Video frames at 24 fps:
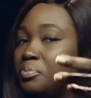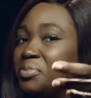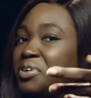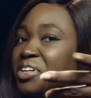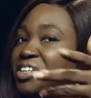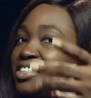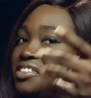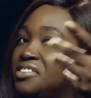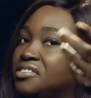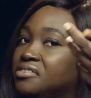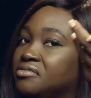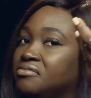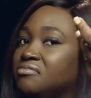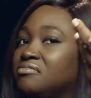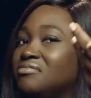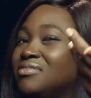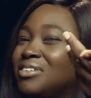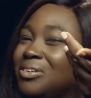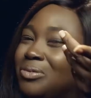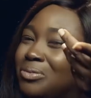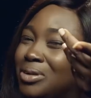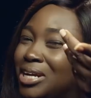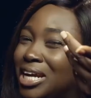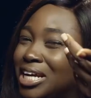Praise.
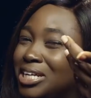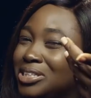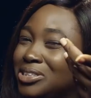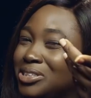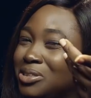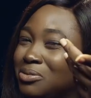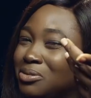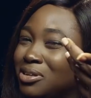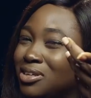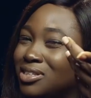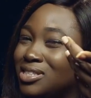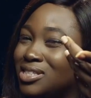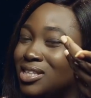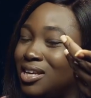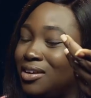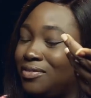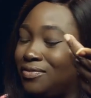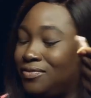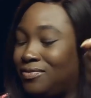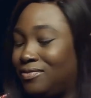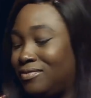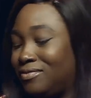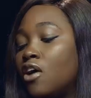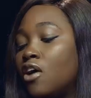What are you doing
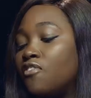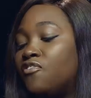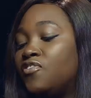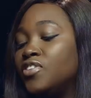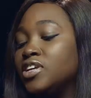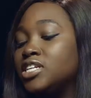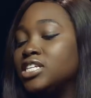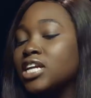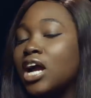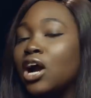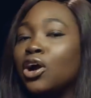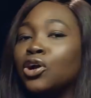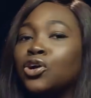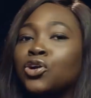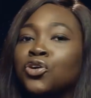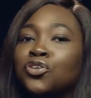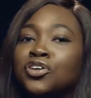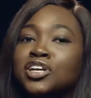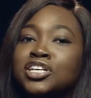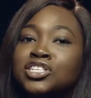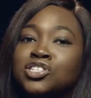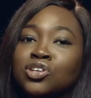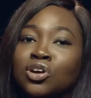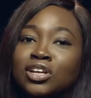yourself? Official
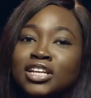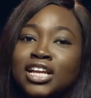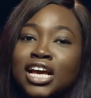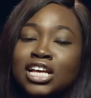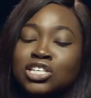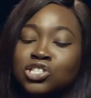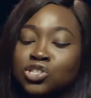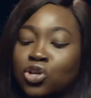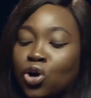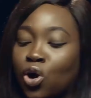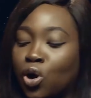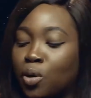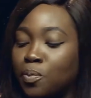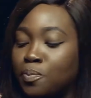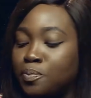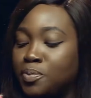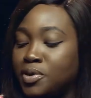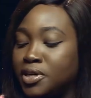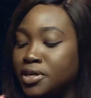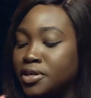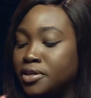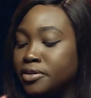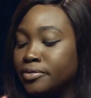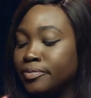Chris underscore
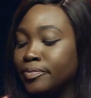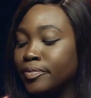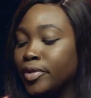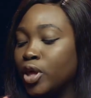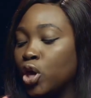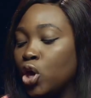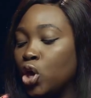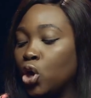B.